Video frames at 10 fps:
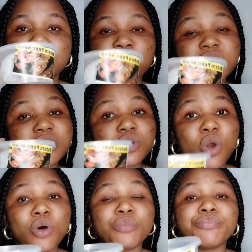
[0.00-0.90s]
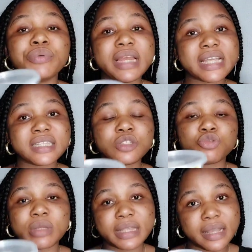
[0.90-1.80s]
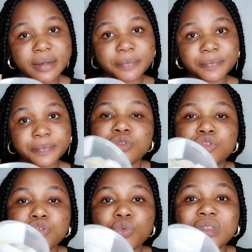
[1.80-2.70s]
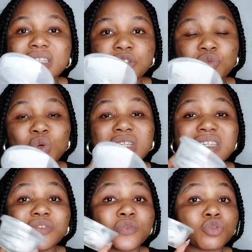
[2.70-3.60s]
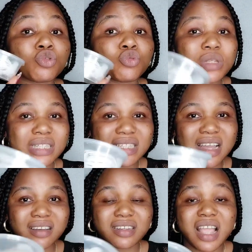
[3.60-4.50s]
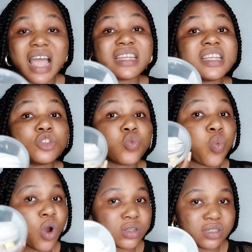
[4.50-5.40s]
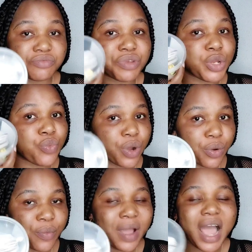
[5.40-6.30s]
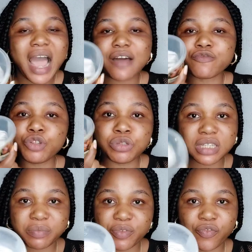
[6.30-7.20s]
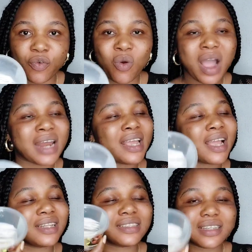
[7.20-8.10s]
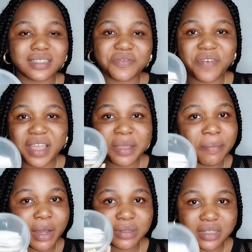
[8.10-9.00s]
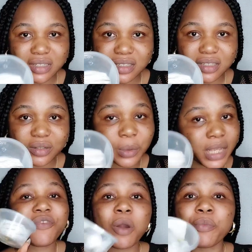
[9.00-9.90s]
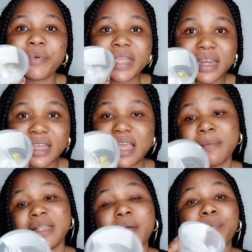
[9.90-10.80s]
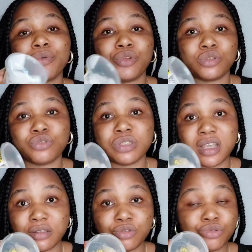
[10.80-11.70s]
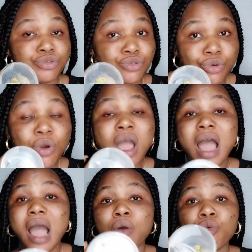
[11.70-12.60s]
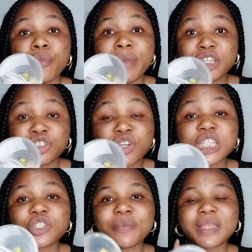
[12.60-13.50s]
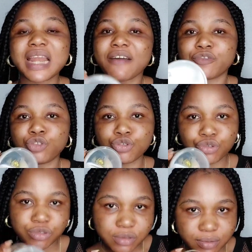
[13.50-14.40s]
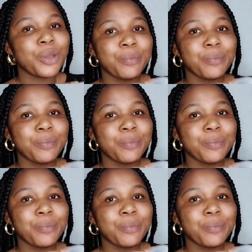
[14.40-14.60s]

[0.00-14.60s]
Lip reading: This one is called bullet sweetener. So this one is for sweetener and it works really well. I've used it before and I can testify about it. Before I bring any Kayanmata products here to you, I will make sure it's something I've used